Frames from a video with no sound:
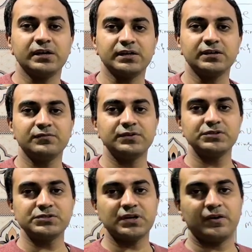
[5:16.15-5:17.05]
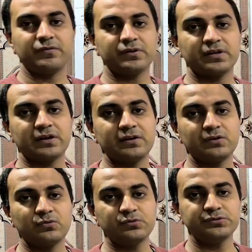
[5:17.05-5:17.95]
in which our
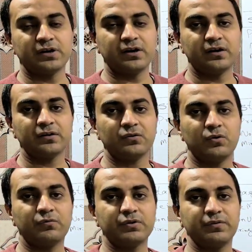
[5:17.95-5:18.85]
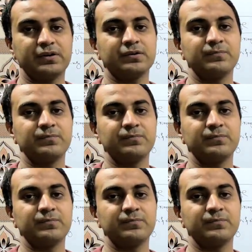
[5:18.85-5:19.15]
granules are overwet.